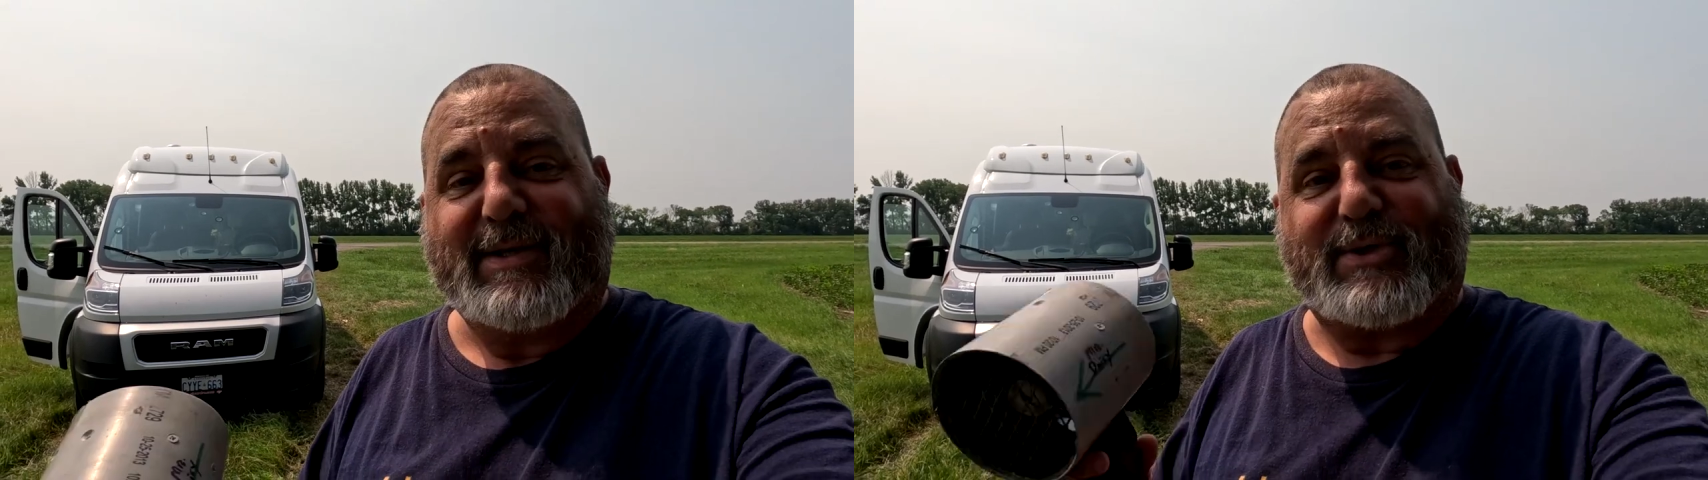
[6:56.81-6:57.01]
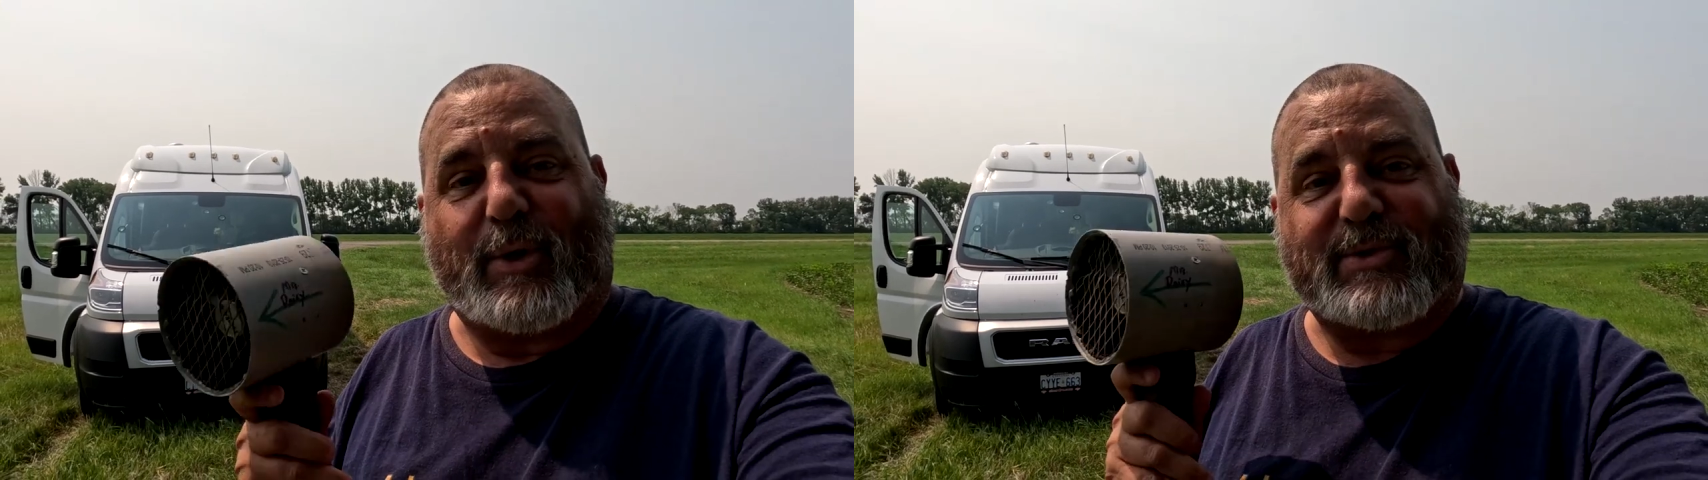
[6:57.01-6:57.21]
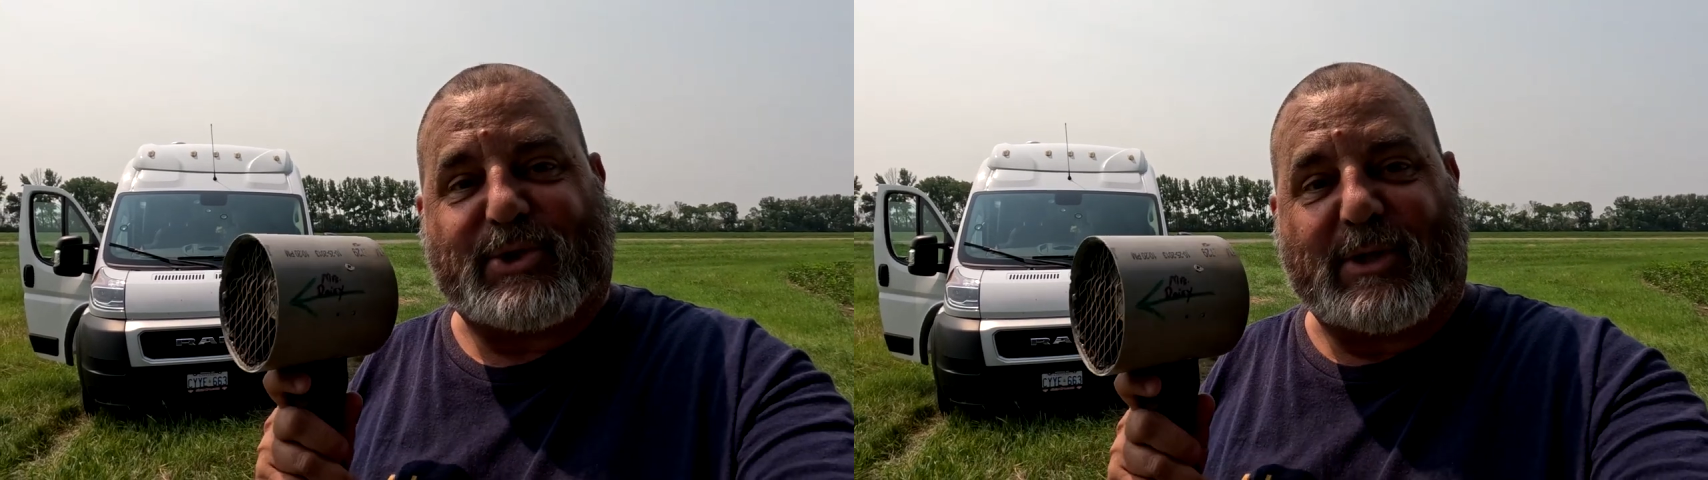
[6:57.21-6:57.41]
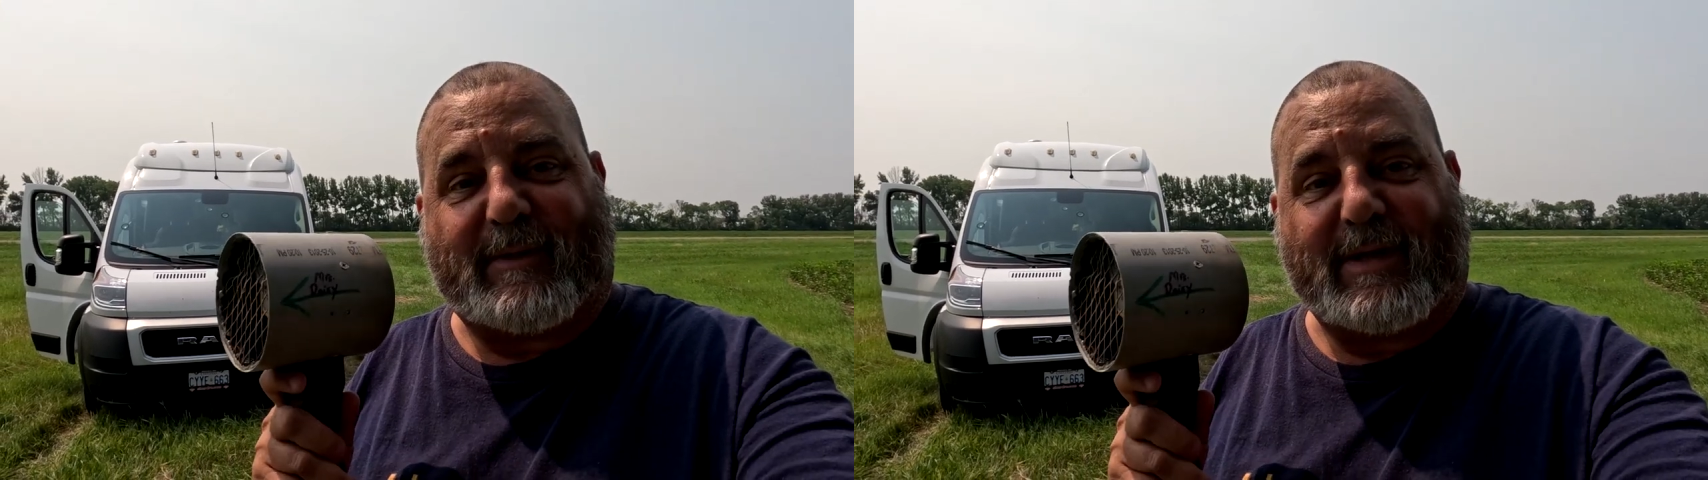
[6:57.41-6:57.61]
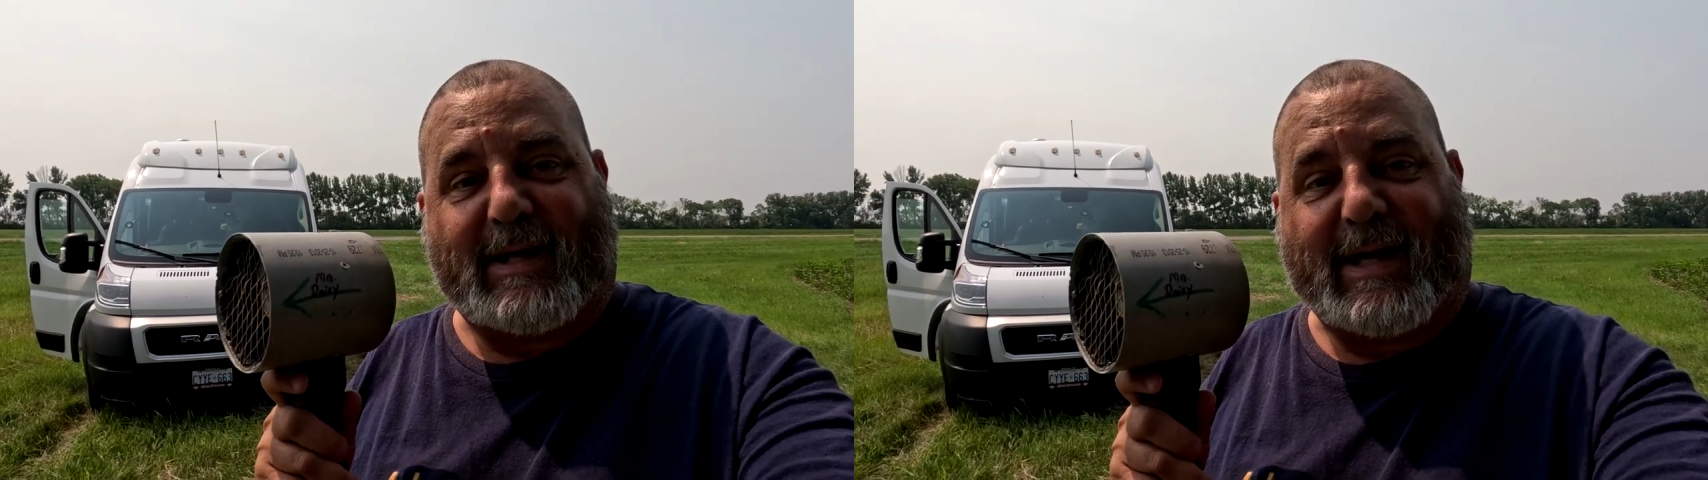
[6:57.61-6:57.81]
So it was a good
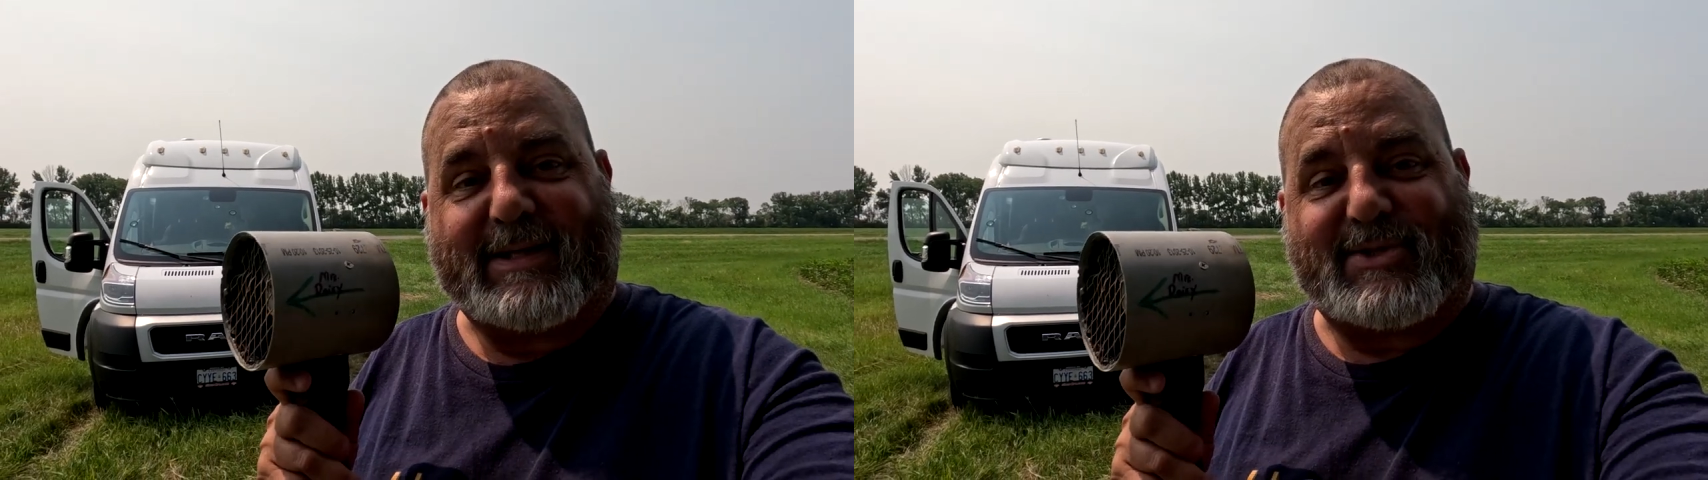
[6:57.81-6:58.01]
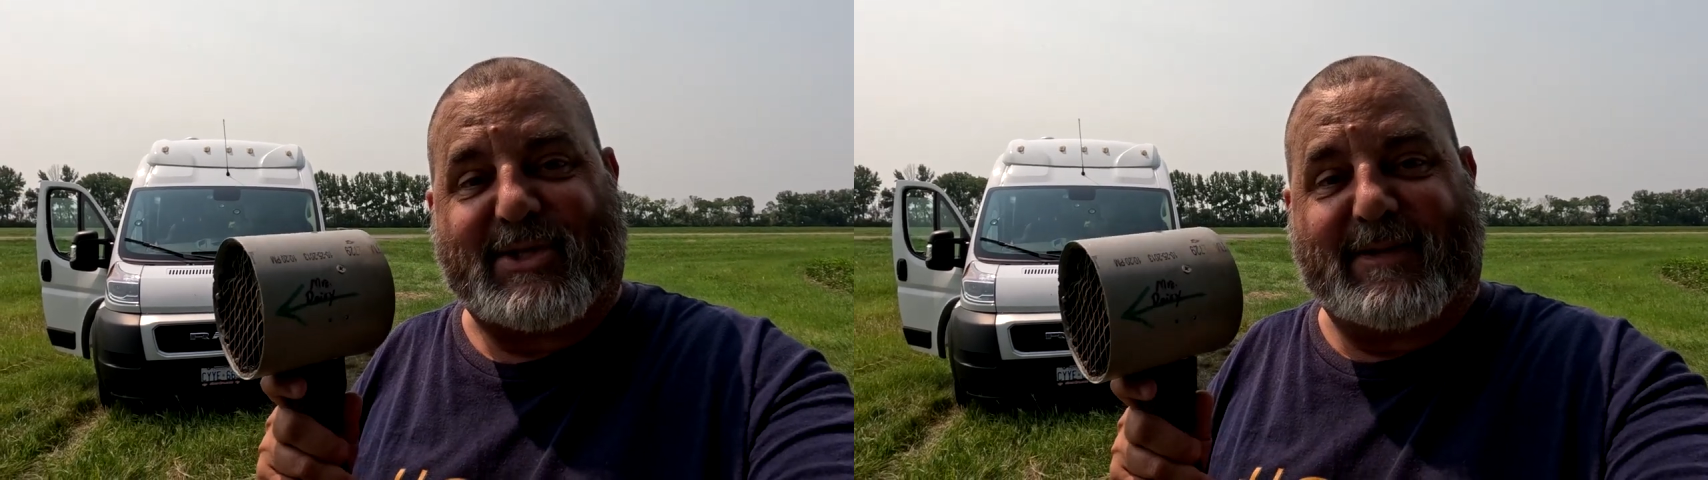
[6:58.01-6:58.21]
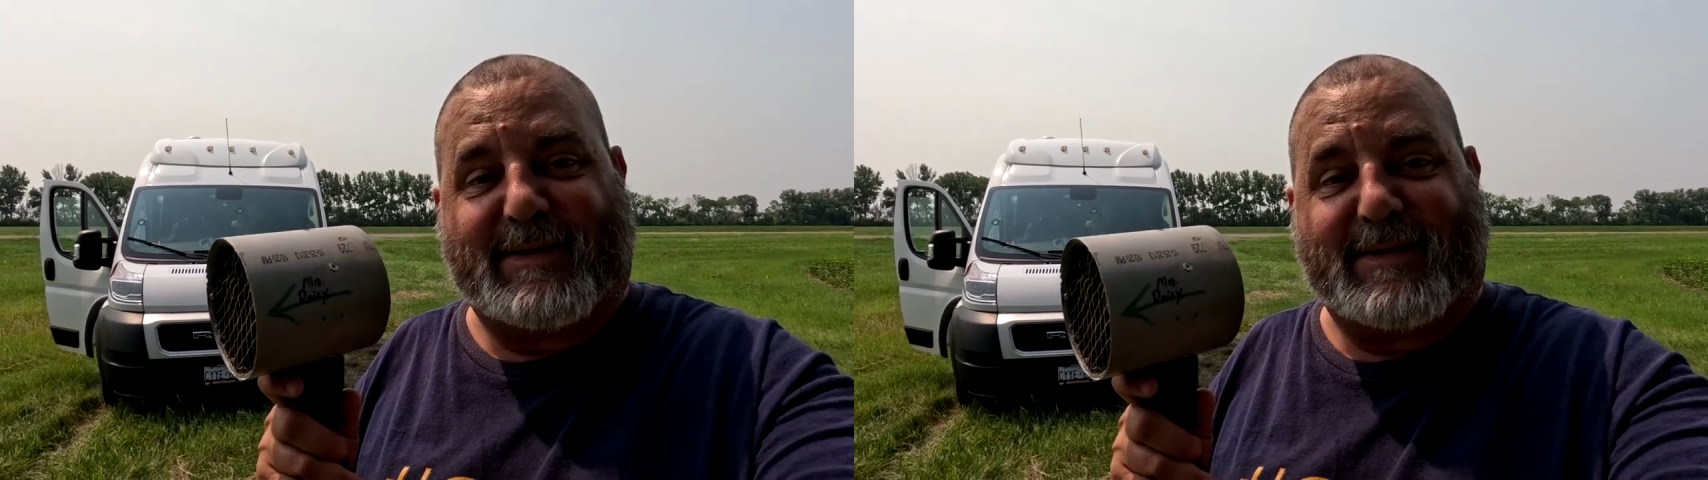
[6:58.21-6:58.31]
thing I had seen